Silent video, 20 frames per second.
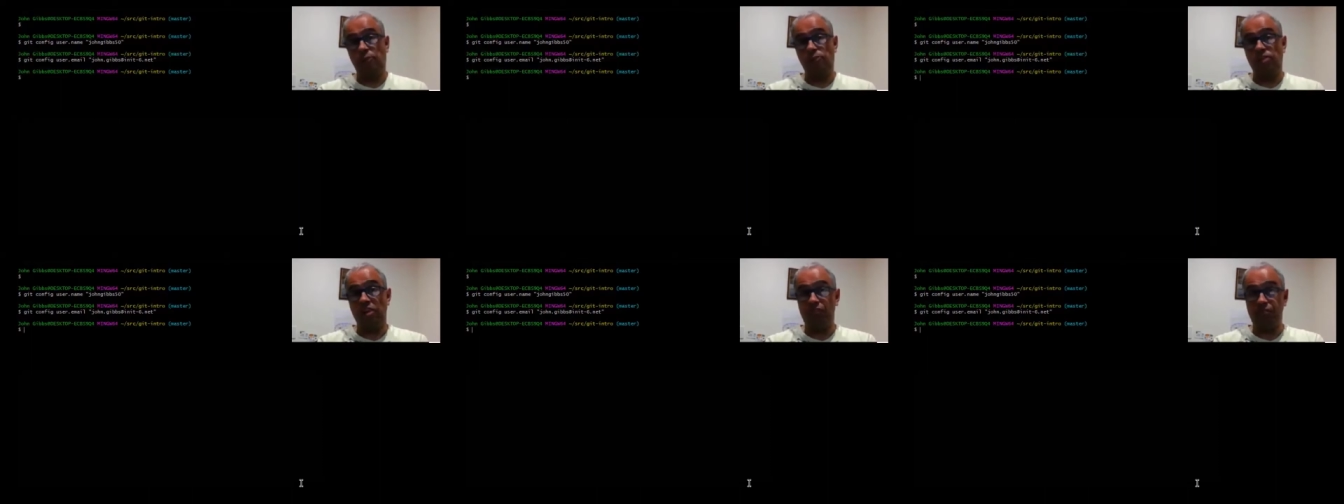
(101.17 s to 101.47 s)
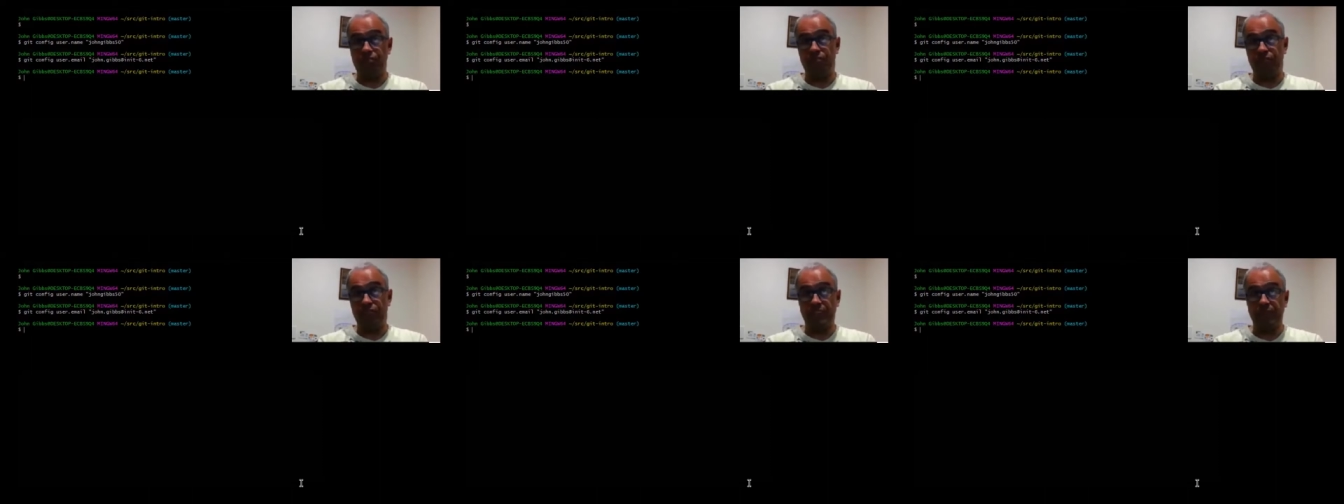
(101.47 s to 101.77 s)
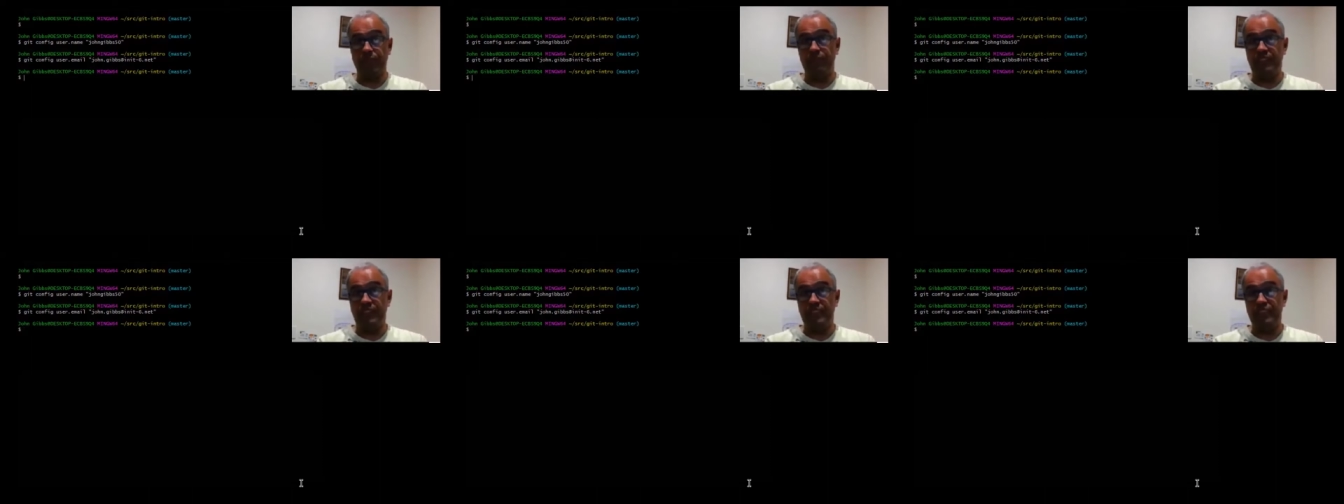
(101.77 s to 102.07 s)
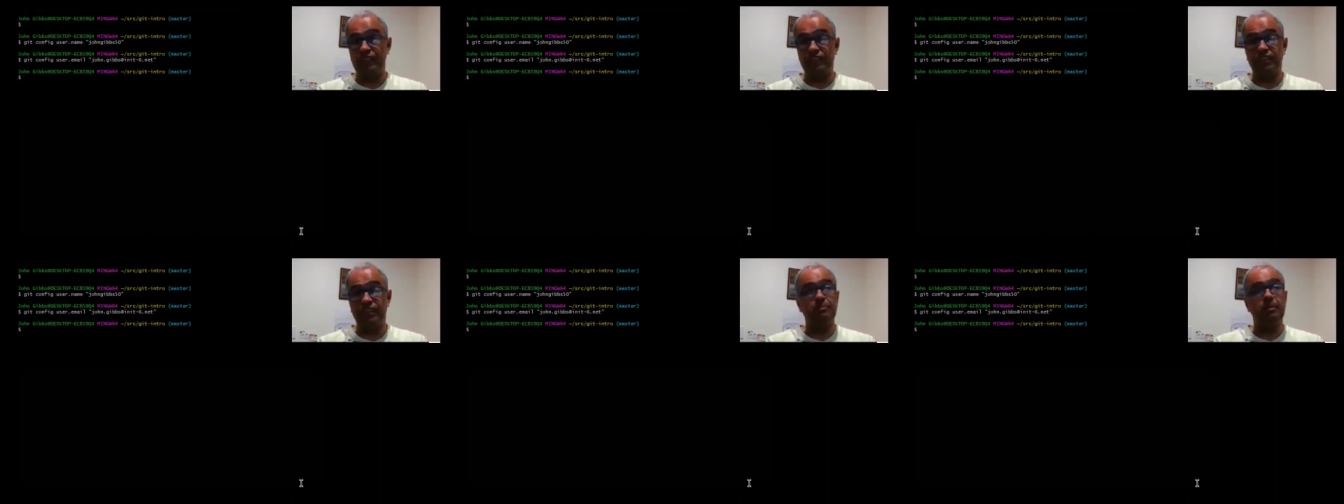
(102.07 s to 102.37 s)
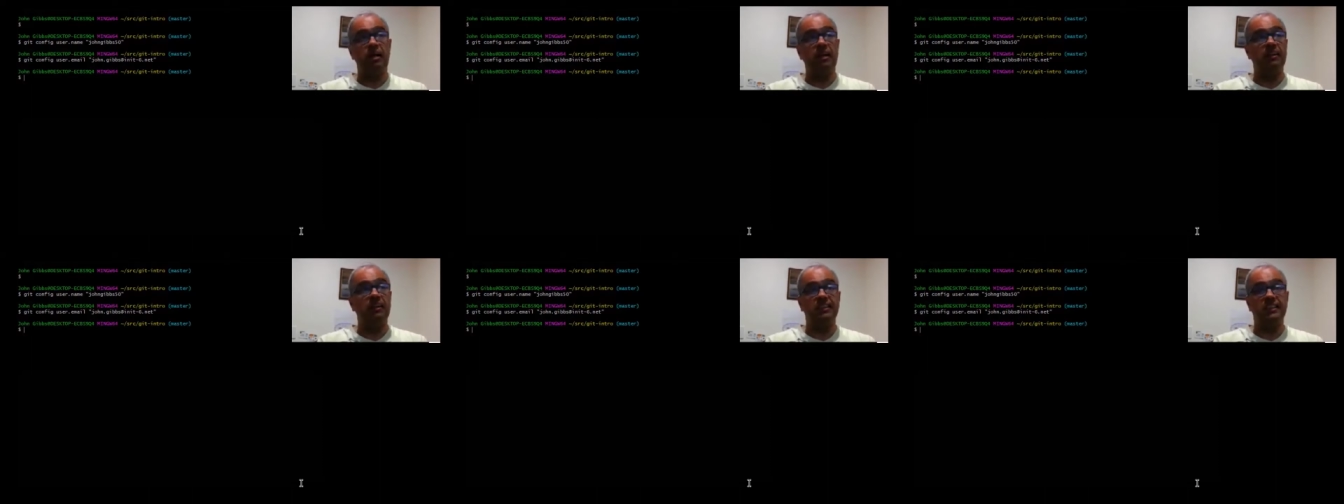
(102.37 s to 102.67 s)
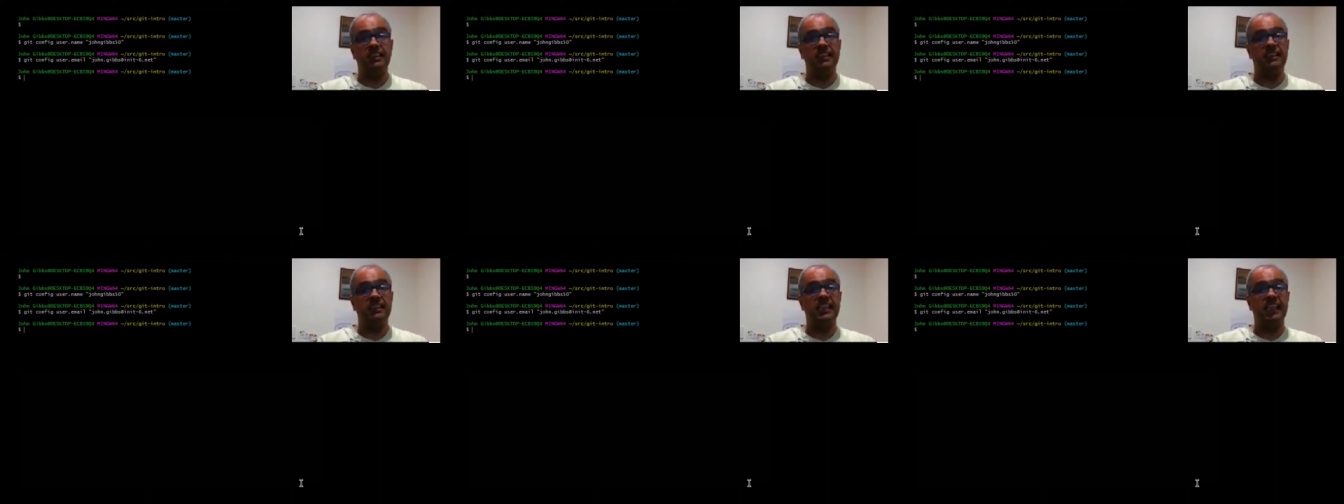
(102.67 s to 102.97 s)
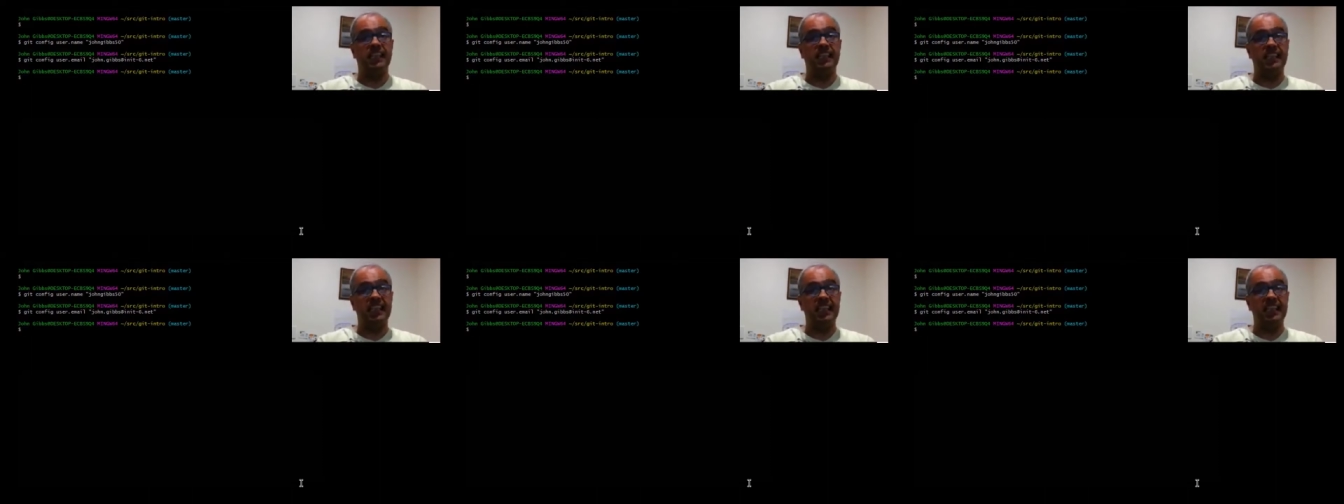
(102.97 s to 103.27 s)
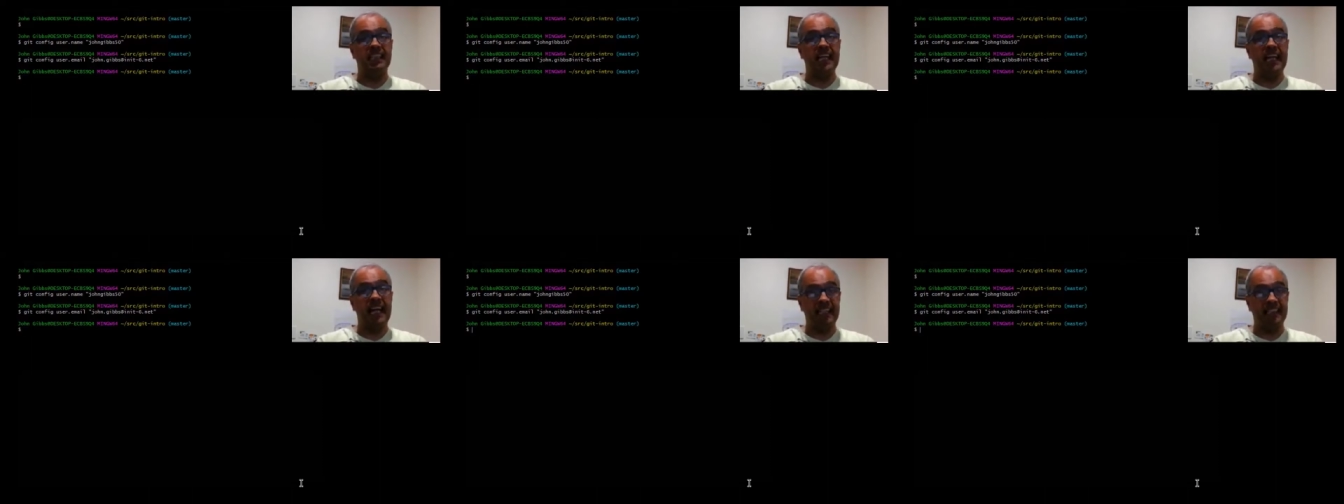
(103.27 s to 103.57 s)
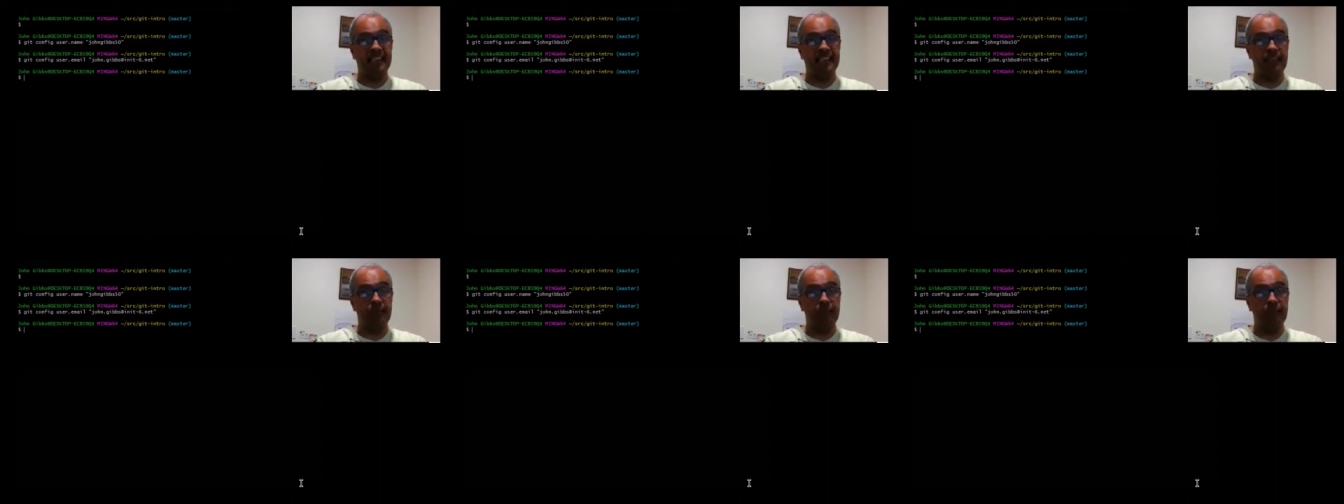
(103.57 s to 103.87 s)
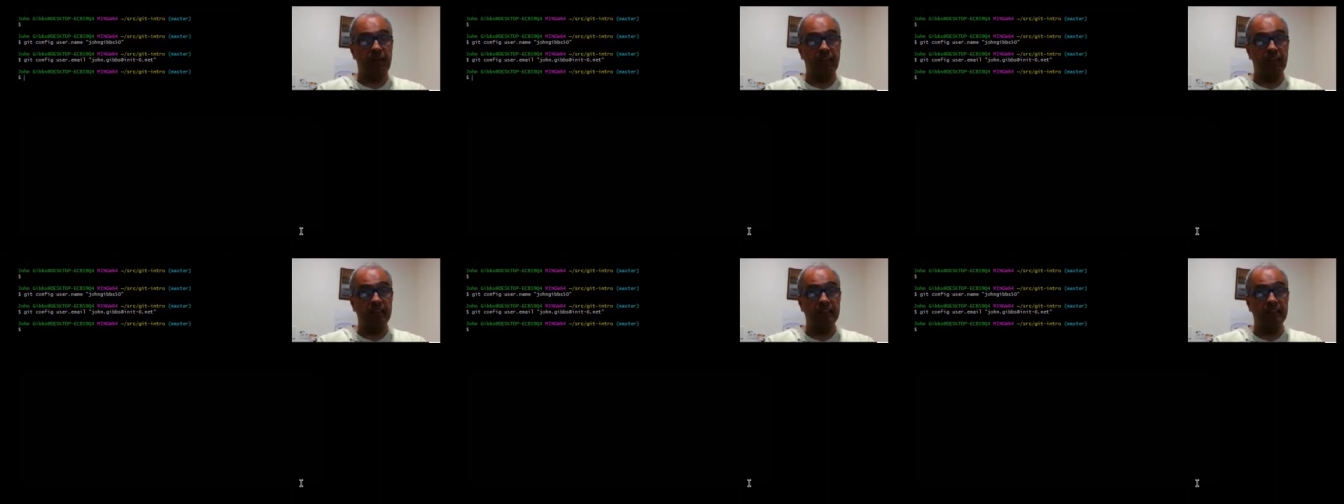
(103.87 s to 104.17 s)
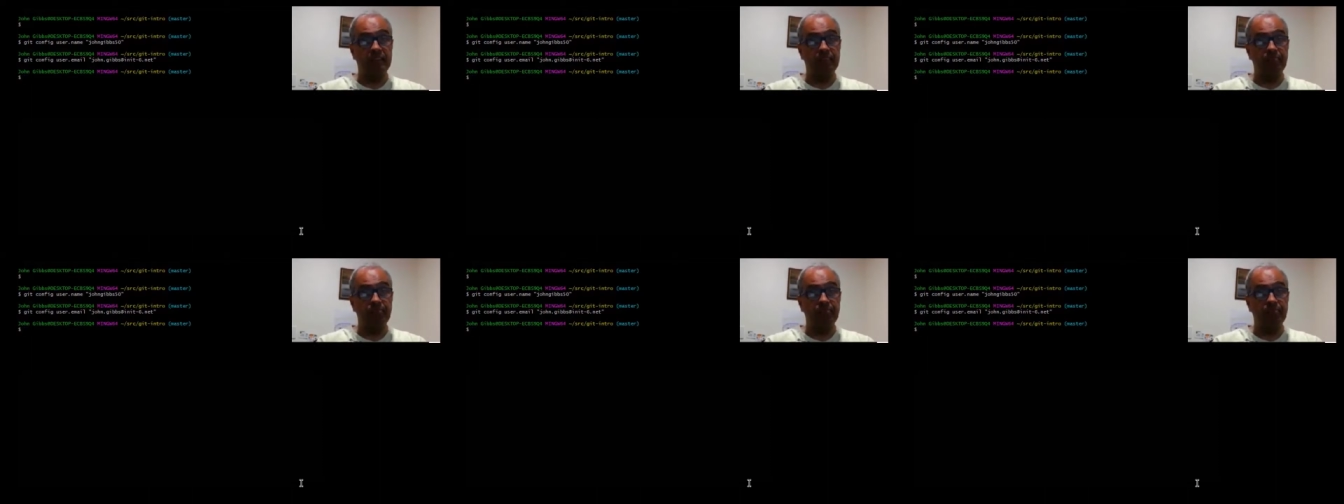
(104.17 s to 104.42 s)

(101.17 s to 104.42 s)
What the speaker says: and frequently used commands is the Git Add Command.